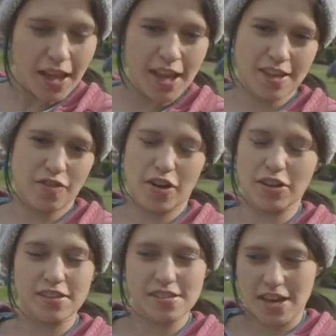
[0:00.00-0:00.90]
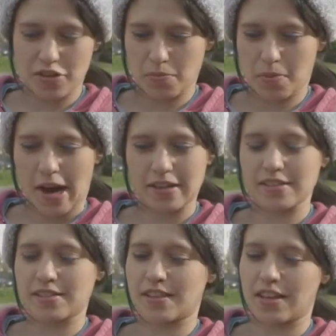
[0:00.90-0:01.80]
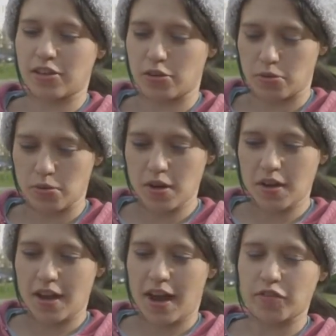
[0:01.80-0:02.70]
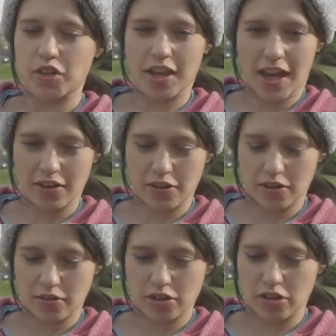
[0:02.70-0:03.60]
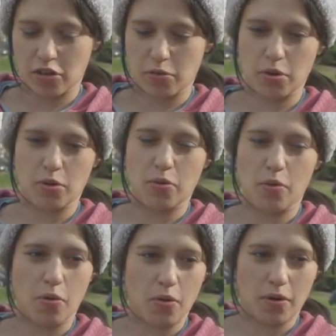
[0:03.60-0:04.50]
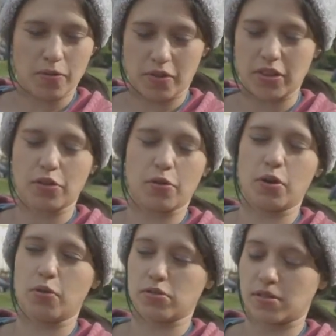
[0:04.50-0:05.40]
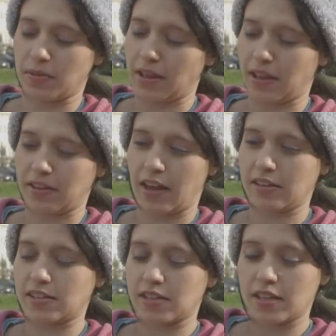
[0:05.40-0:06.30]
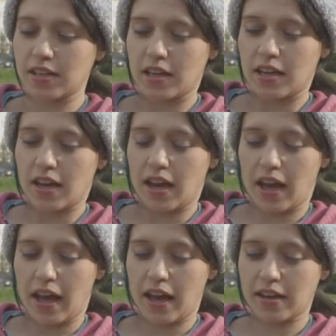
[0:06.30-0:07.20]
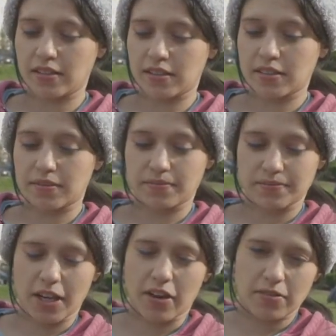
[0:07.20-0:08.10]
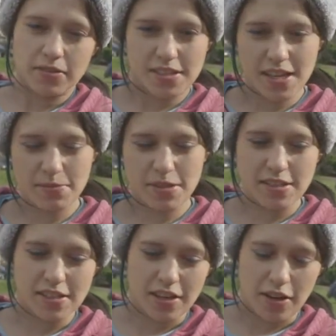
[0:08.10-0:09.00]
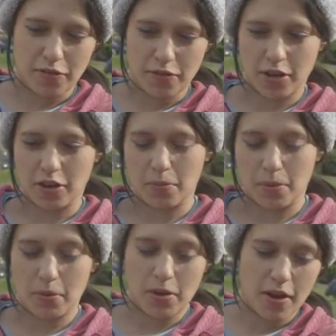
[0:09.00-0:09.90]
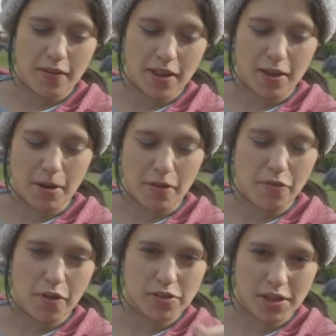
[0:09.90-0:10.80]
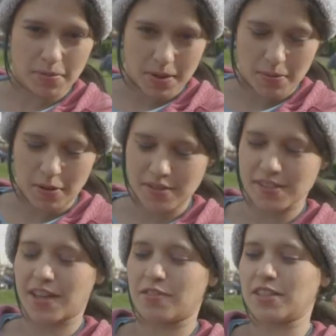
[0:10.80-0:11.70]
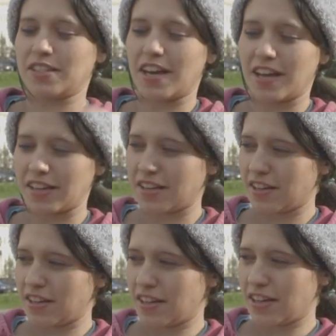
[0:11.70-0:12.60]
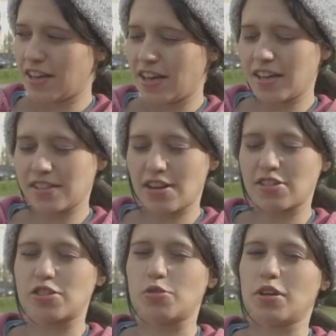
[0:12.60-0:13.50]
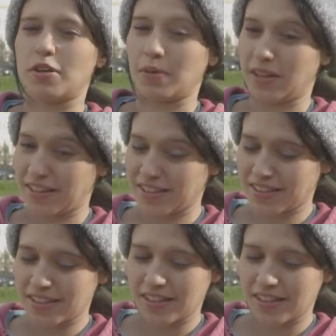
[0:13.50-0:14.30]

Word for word: it's fairly standard practice that you have to cater to the crew or feed the crew or something like that. And, you know, it seems easy enough, you know, but when you have like about fifteen people on set every day, it starts to accumulate.